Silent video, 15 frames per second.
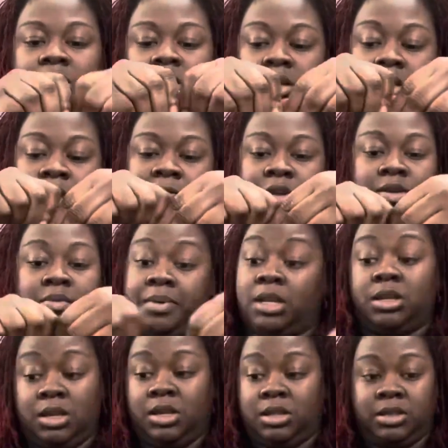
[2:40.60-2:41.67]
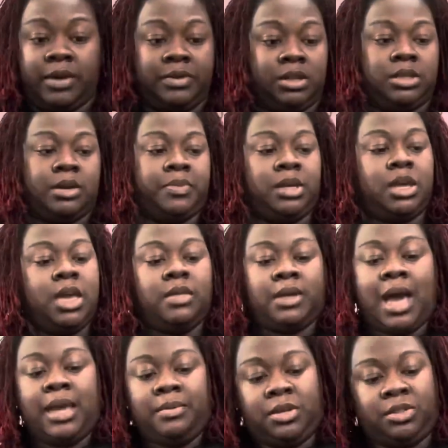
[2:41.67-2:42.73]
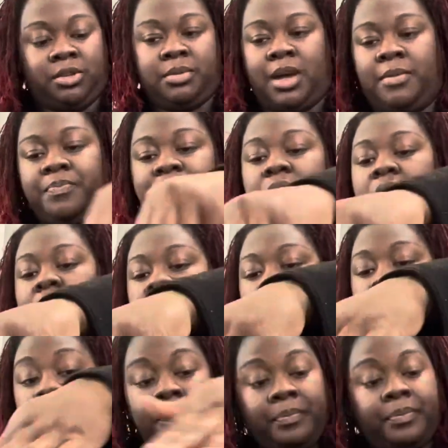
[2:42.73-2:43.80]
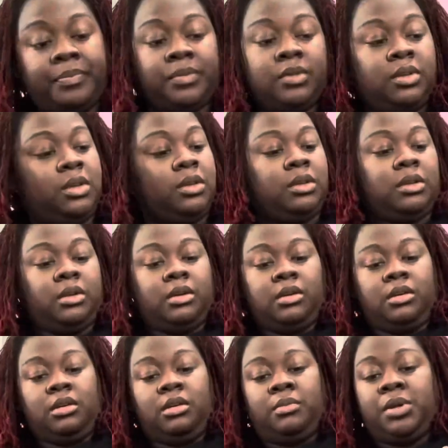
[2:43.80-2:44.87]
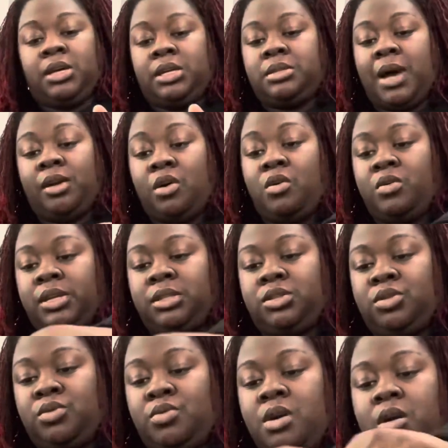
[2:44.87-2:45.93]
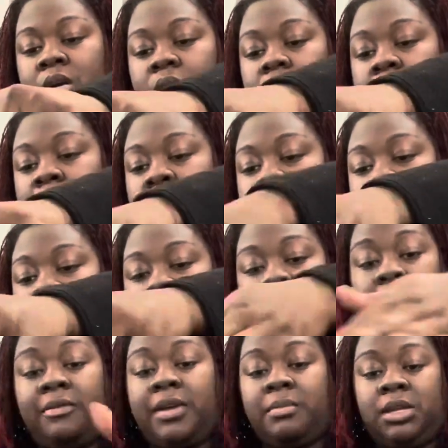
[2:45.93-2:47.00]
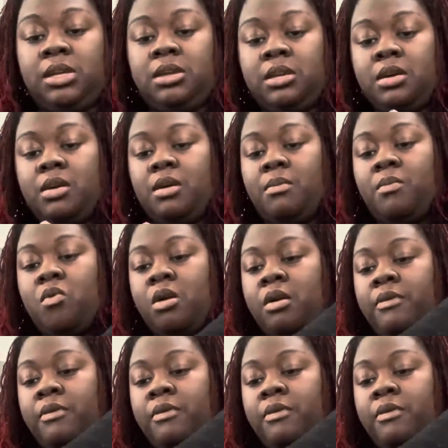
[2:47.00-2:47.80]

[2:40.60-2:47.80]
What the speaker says: There's nothing wrong with that. You can also just sift your potting soil through a big sifter